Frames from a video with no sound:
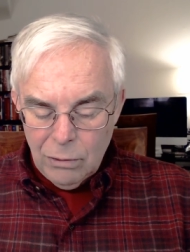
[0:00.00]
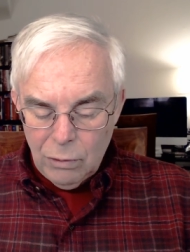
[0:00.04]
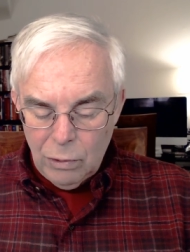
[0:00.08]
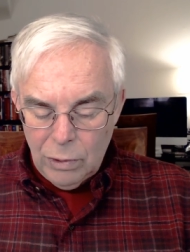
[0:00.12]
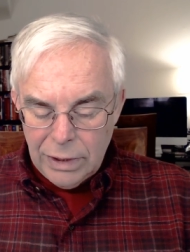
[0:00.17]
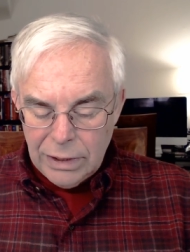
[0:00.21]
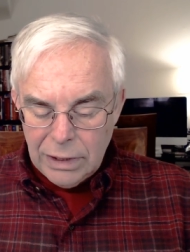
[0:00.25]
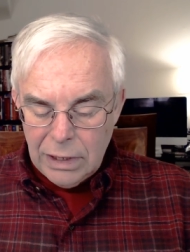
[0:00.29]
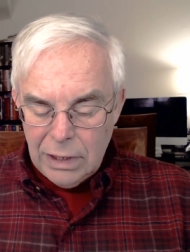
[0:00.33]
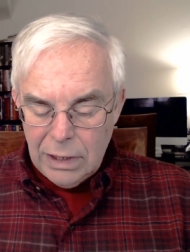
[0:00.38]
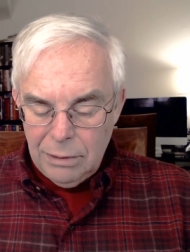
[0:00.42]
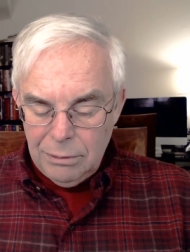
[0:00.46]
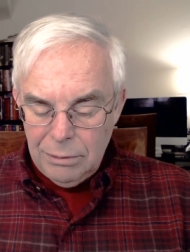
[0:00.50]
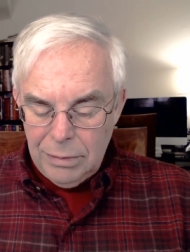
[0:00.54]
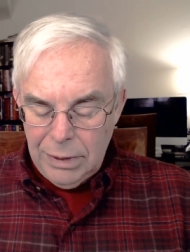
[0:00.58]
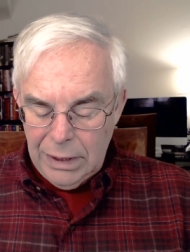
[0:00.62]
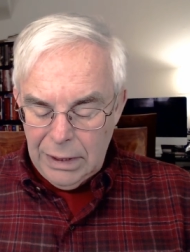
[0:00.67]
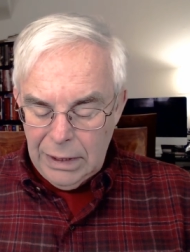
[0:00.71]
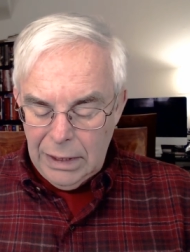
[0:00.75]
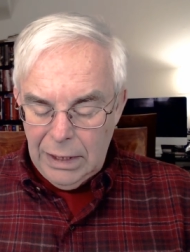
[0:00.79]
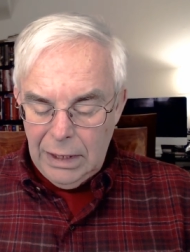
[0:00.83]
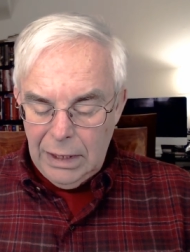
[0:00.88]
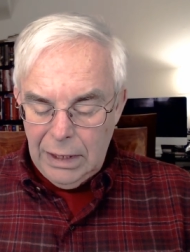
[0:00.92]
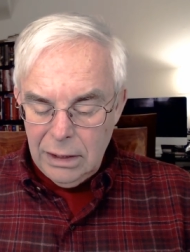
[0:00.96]
one can
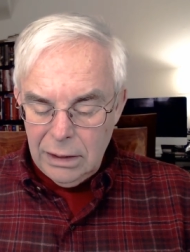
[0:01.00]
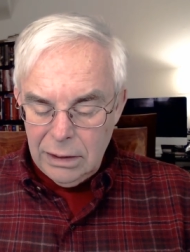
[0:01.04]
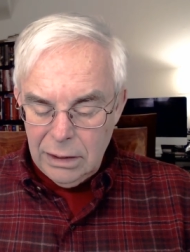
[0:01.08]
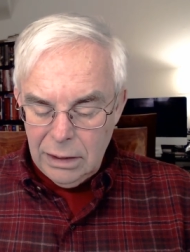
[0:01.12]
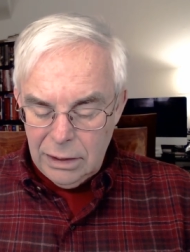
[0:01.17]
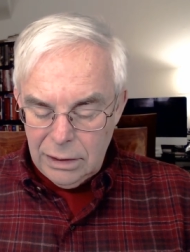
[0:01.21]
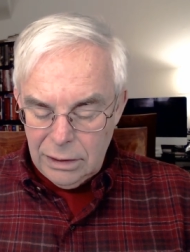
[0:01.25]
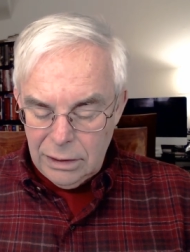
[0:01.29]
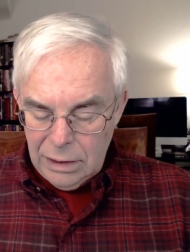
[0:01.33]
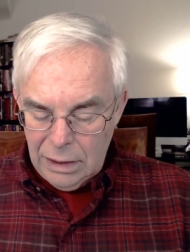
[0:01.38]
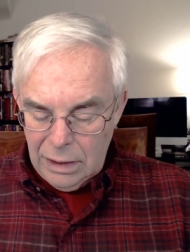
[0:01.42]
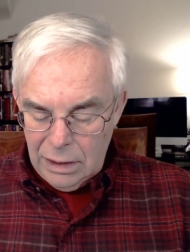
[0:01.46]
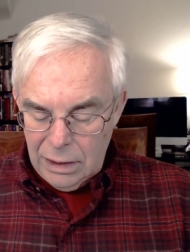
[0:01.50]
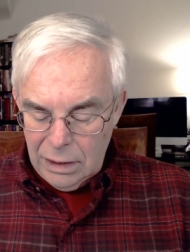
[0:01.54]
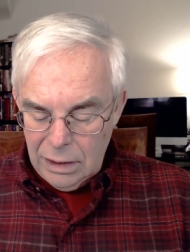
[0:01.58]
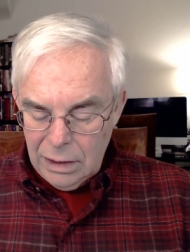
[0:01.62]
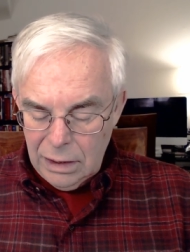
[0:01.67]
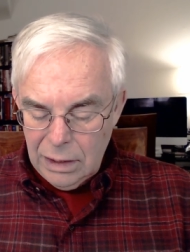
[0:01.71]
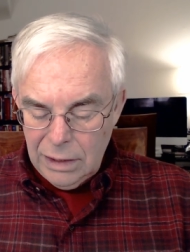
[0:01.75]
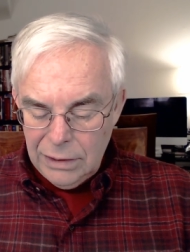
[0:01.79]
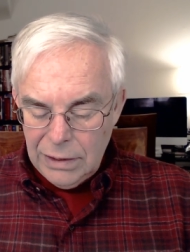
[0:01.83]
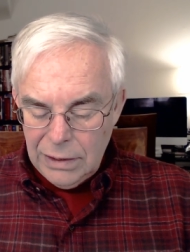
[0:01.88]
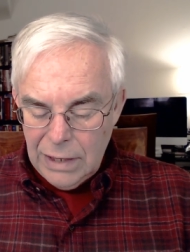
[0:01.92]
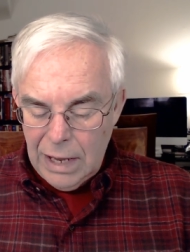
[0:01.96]
be
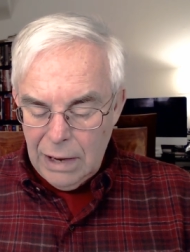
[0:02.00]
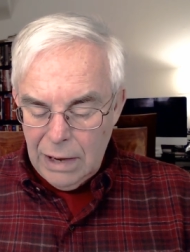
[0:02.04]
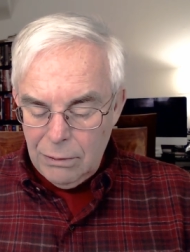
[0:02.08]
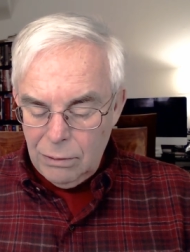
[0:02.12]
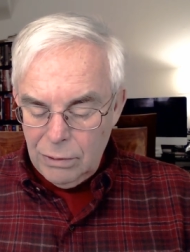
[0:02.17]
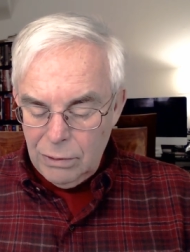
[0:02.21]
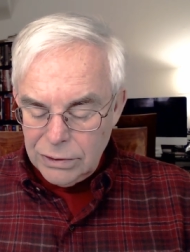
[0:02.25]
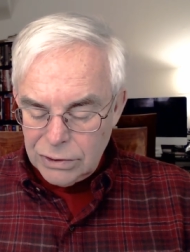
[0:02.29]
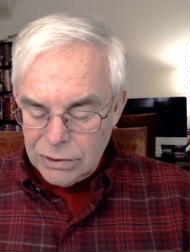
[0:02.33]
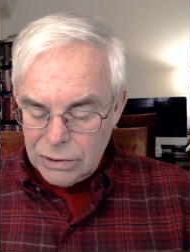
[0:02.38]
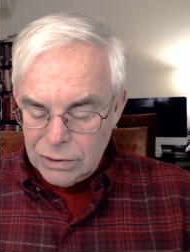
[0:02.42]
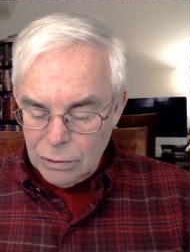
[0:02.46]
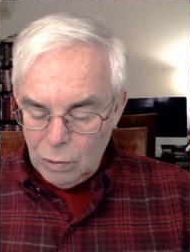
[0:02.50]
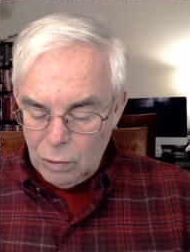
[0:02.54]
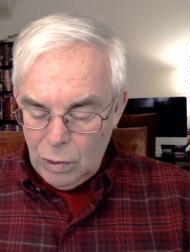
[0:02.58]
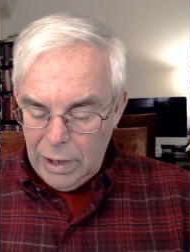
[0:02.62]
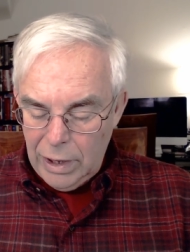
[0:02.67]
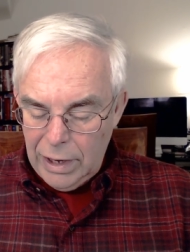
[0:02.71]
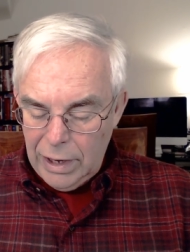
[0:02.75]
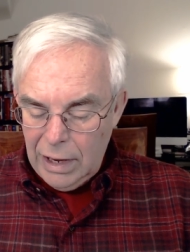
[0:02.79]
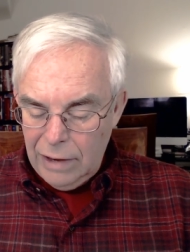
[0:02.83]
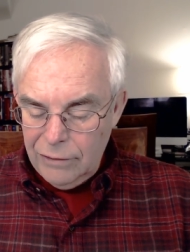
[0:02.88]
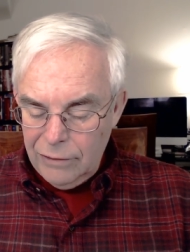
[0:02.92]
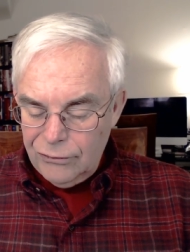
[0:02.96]
inundated, and that was the
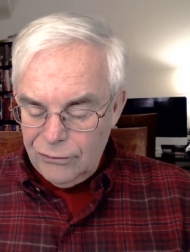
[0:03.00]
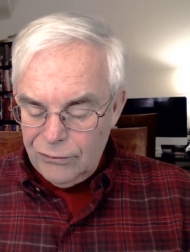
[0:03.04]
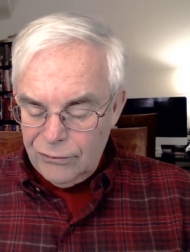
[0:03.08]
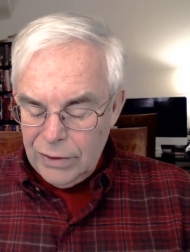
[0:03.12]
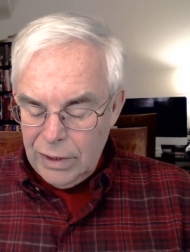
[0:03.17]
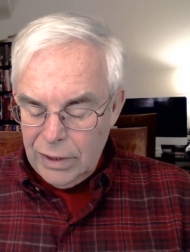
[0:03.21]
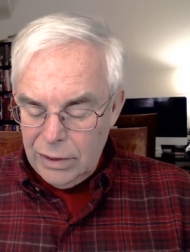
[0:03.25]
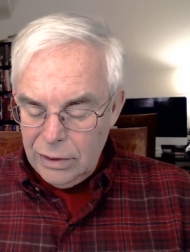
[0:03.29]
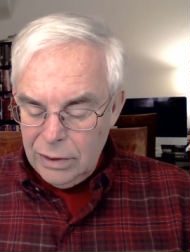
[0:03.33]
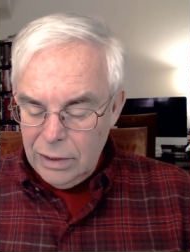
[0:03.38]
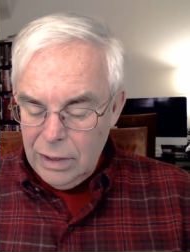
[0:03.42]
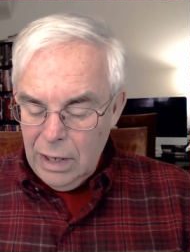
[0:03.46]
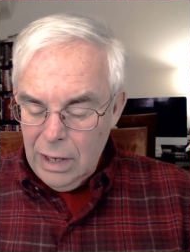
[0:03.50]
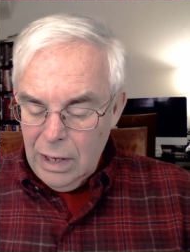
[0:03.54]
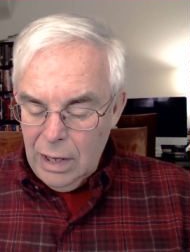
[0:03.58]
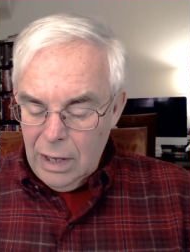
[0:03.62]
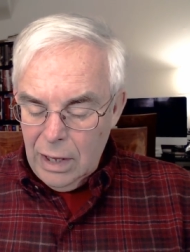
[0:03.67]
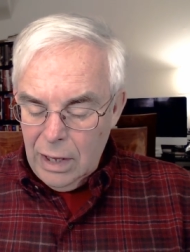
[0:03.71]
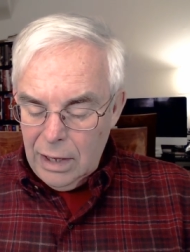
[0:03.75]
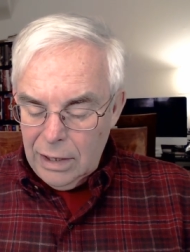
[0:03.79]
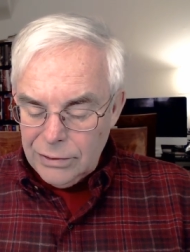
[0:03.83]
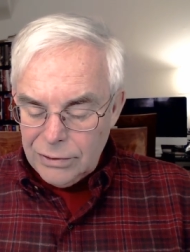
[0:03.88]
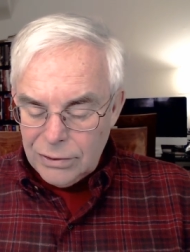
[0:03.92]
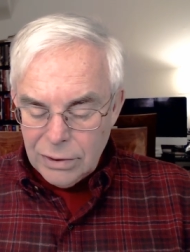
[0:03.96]
way I felt
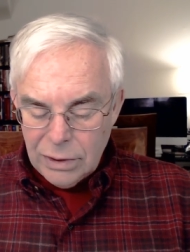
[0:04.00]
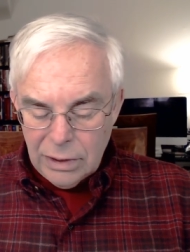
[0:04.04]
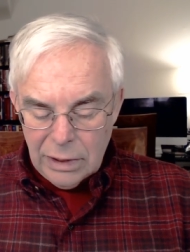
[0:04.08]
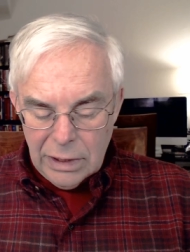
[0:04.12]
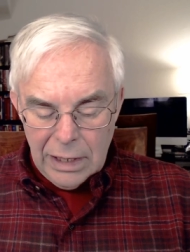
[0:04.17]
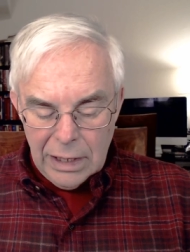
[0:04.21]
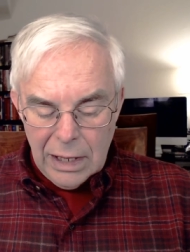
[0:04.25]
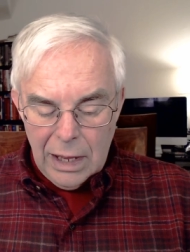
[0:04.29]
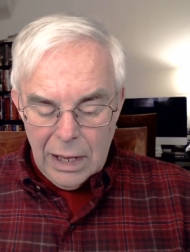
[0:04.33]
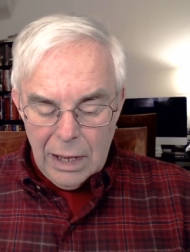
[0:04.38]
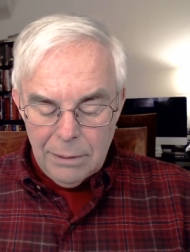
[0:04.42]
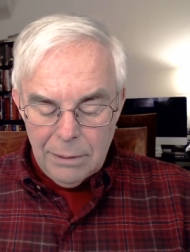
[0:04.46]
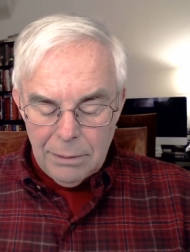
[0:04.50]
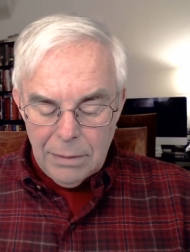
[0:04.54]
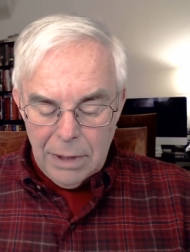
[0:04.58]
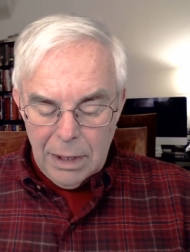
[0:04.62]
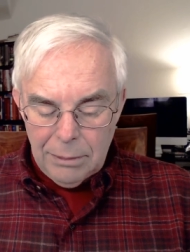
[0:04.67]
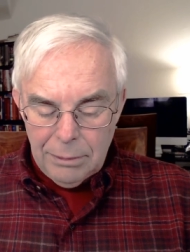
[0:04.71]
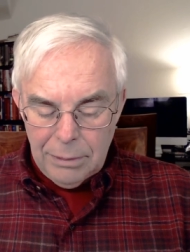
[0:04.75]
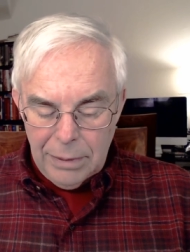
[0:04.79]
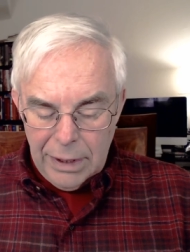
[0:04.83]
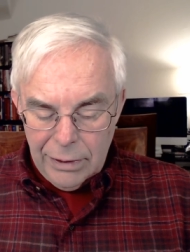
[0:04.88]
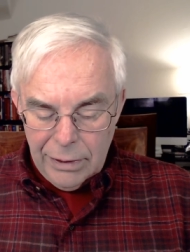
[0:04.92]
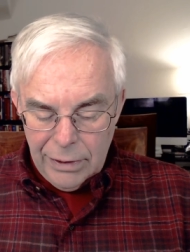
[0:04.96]
until I got
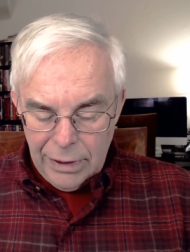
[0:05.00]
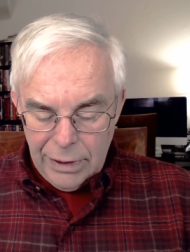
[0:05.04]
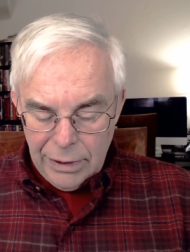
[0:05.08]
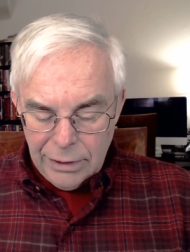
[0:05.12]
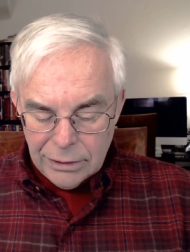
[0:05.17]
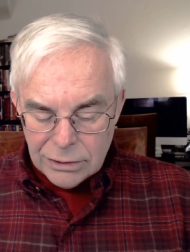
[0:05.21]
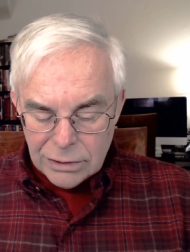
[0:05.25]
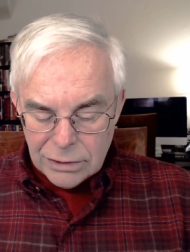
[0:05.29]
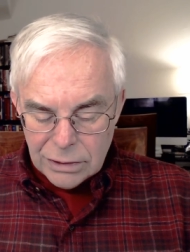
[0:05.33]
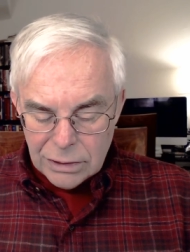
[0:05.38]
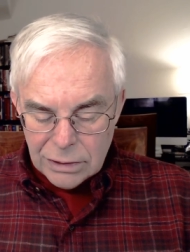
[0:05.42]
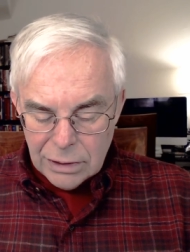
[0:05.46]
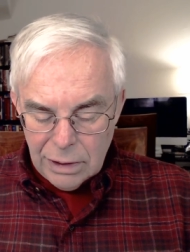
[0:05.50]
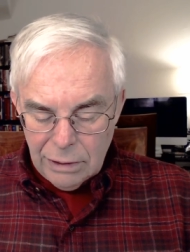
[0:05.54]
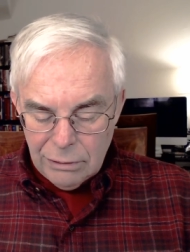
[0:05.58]
my bearings.